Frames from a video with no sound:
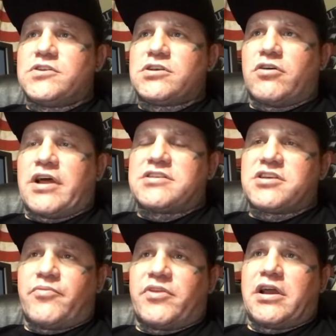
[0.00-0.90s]
So
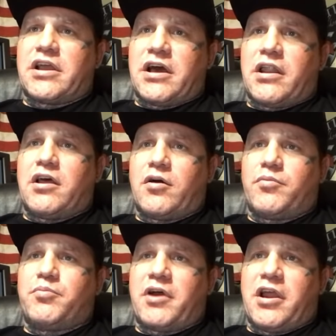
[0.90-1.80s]
that's something I kind of
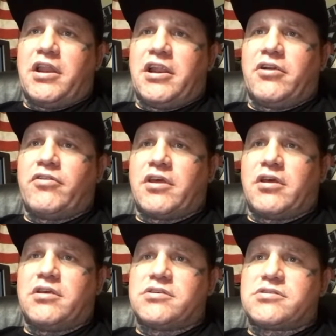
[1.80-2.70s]
helped pioneer
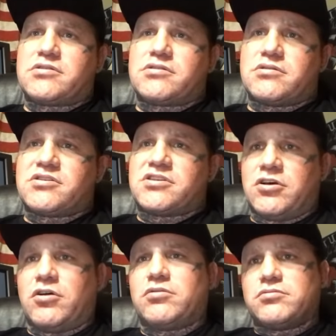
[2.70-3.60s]
that is
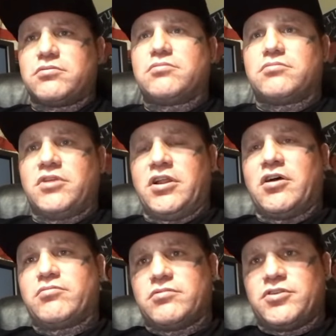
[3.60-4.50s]
still
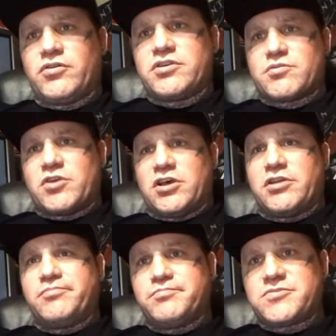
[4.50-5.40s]
doing some
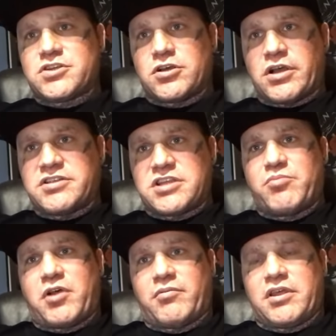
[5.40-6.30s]
good. So I'd
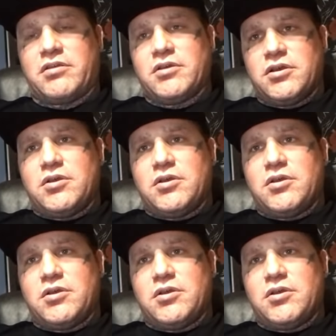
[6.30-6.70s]
say probably.